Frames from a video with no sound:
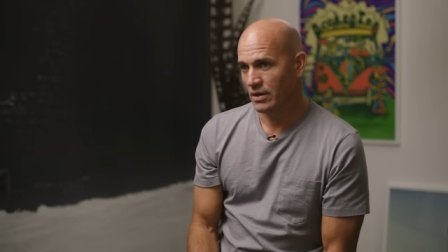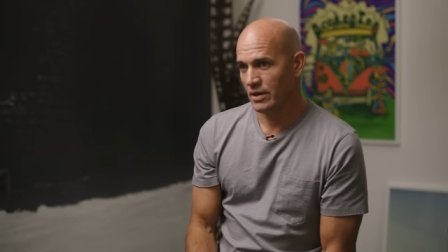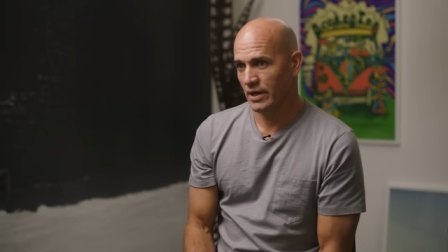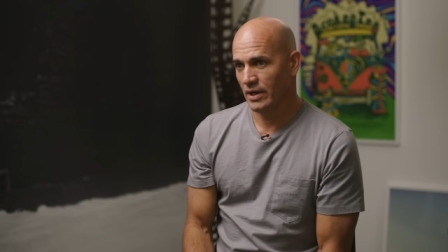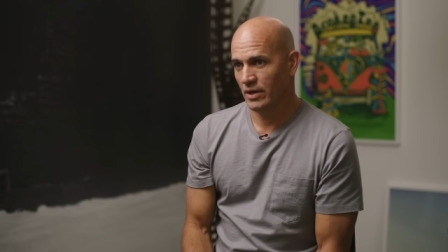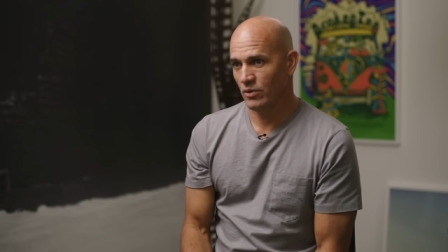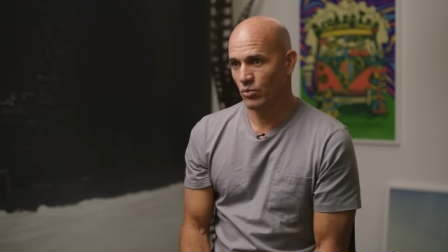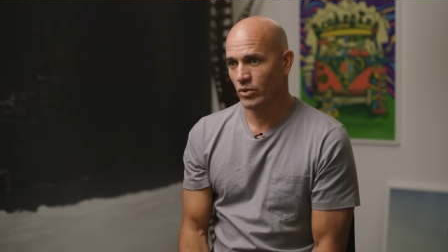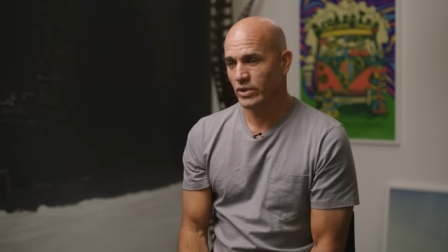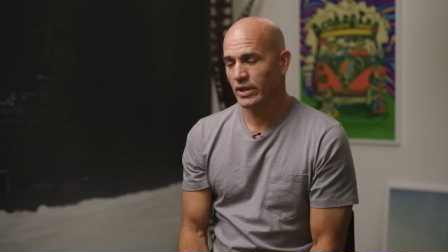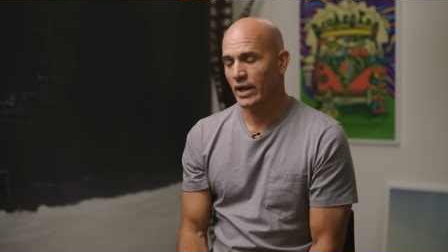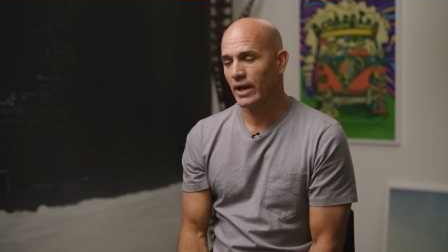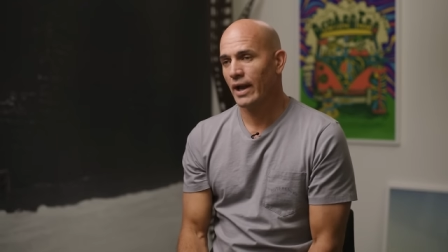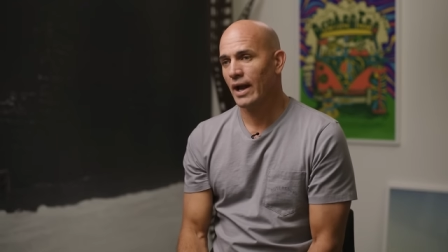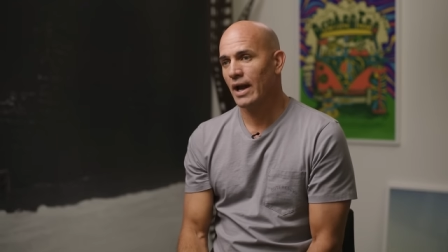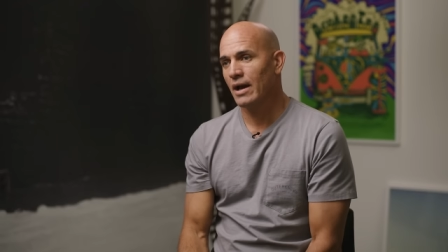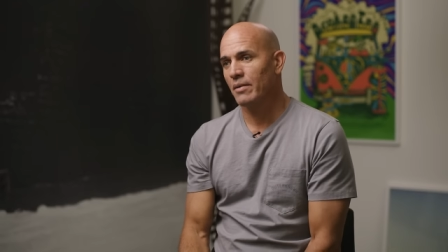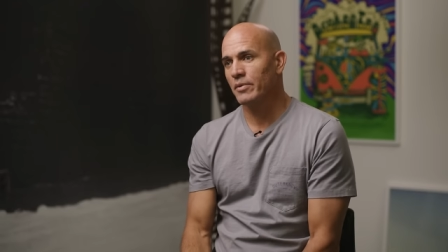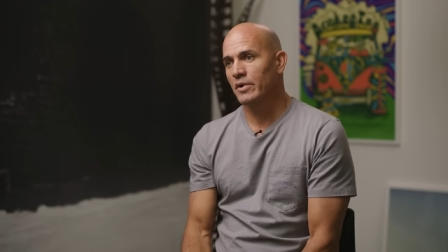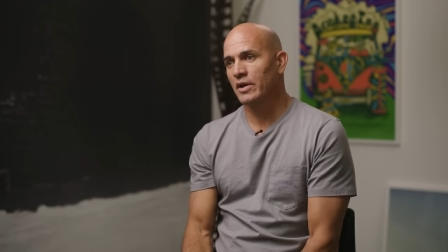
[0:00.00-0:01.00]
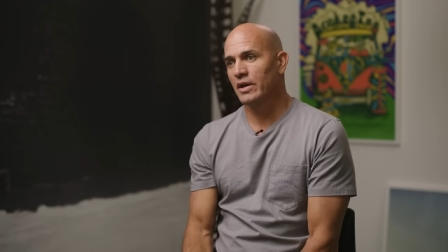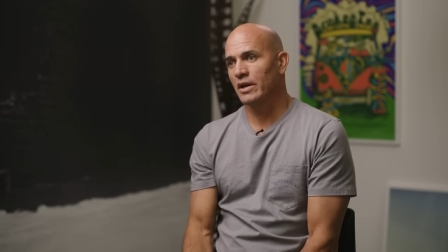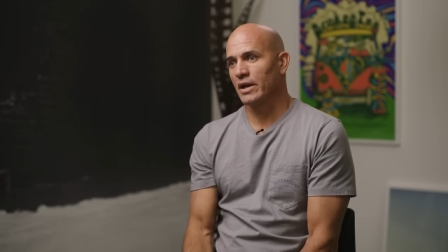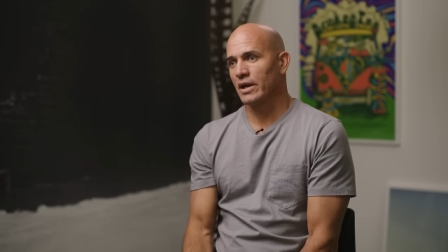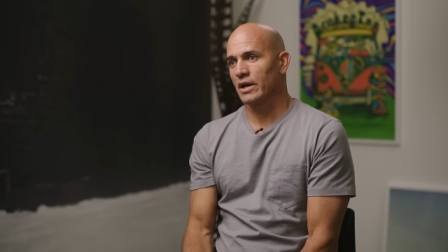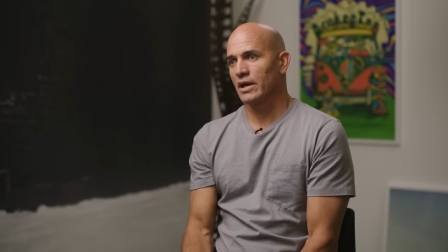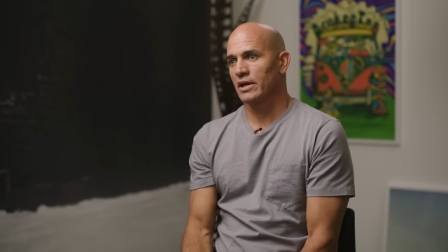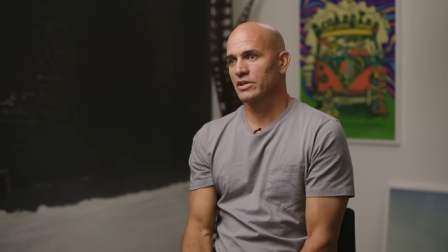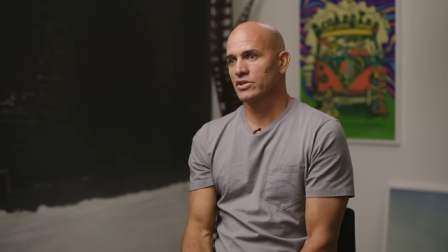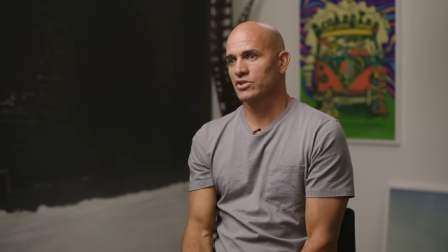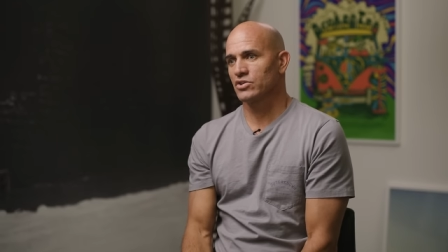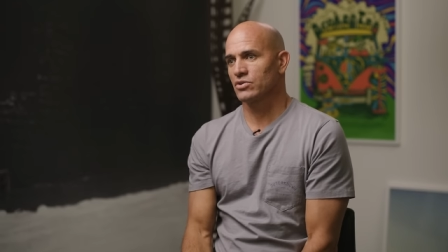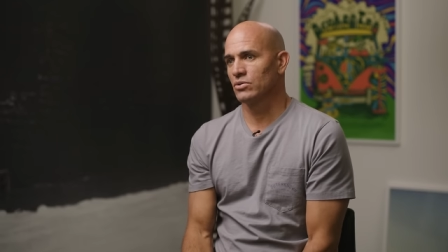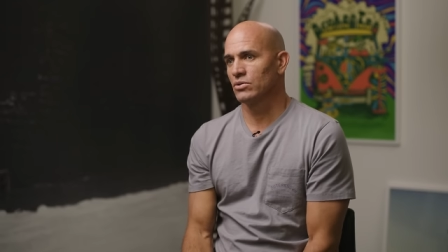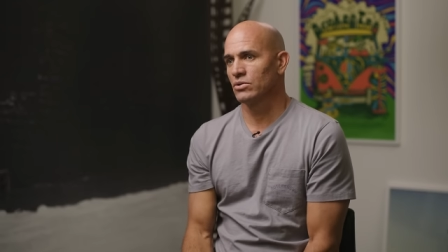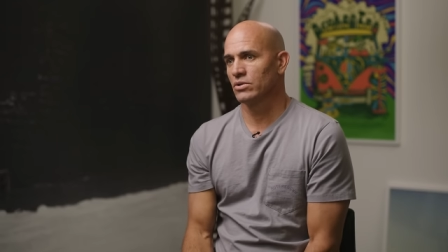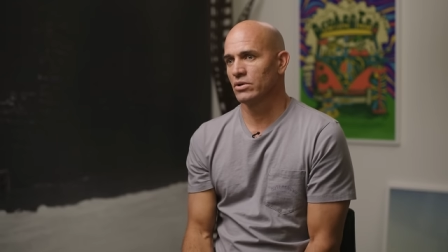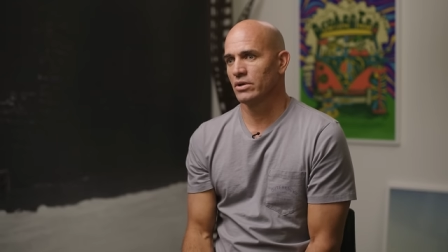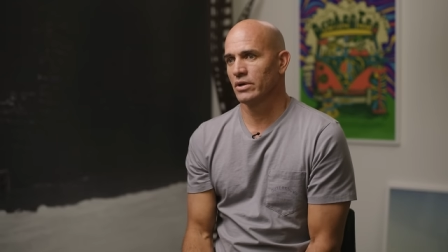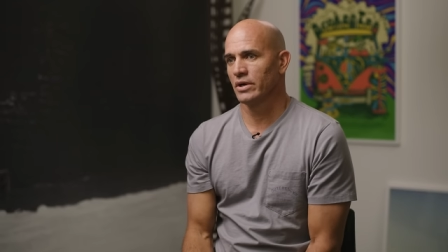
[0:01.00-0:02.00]
and when that happened and I got the
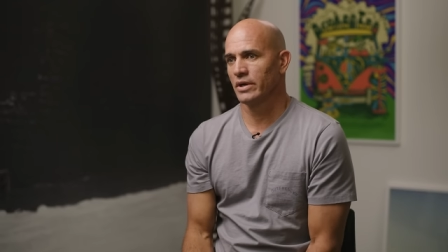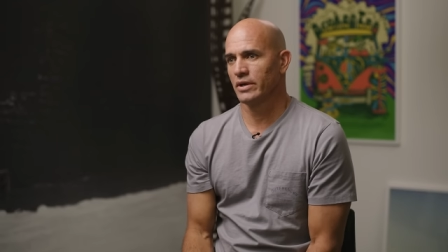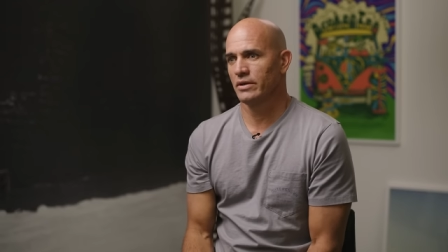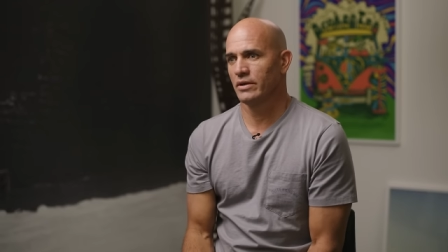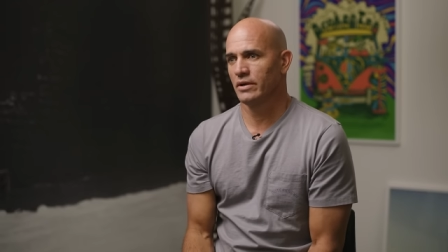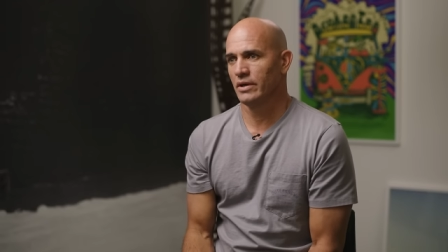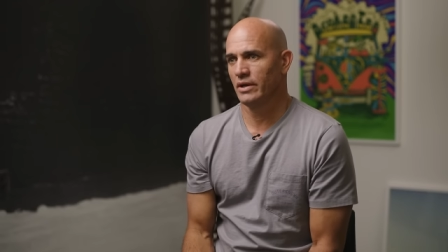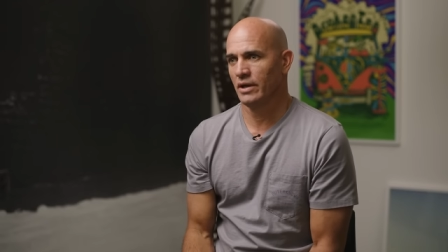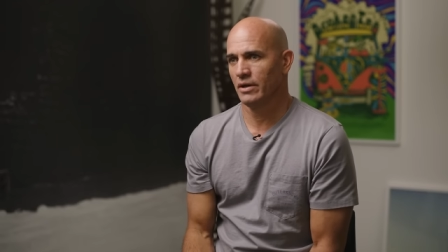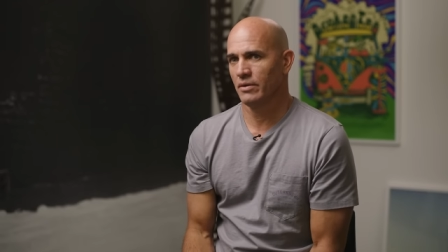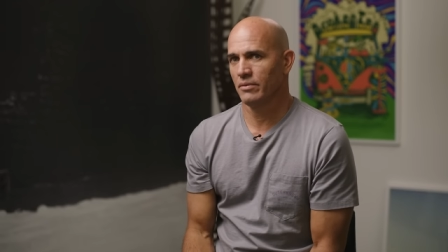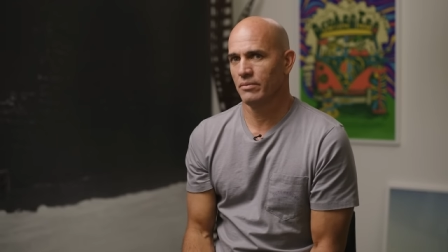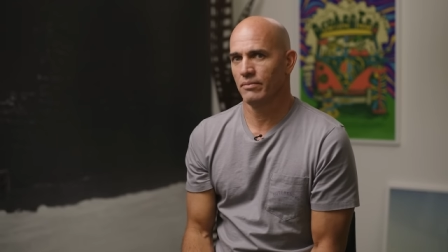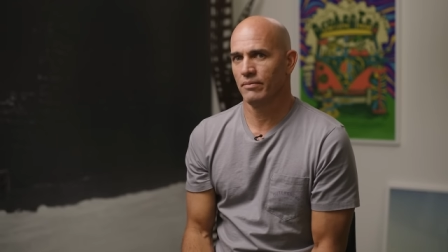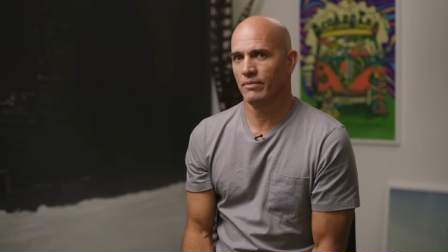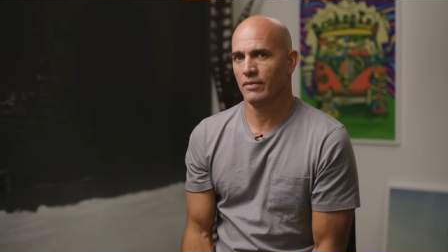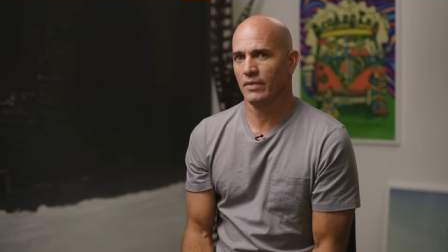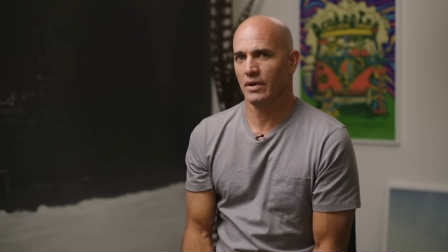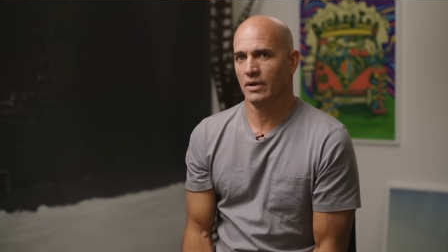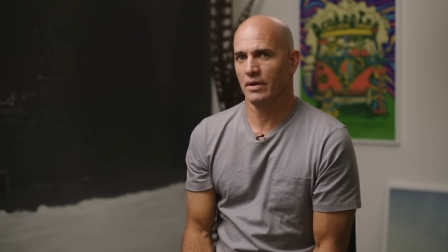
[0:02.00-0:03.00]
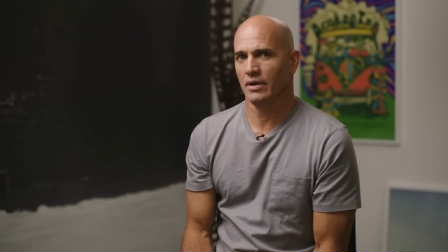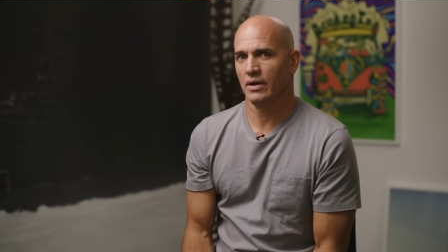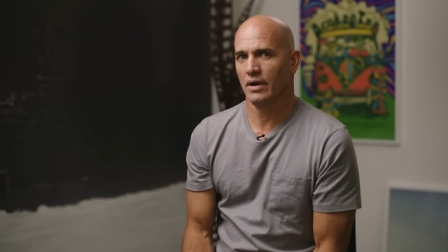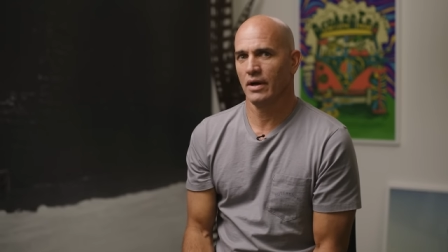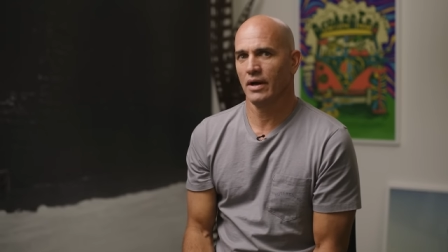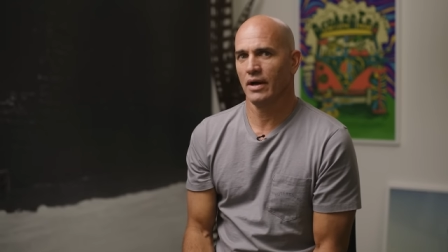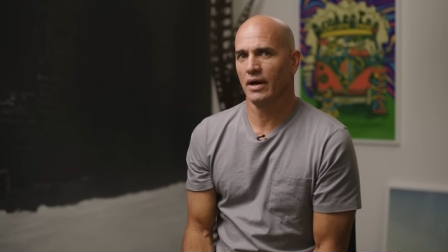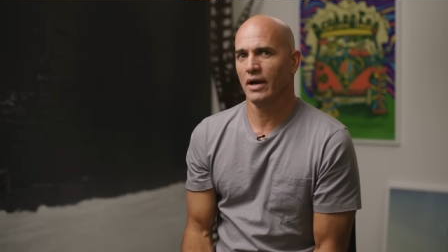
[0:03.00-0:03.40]
score and, and I uh,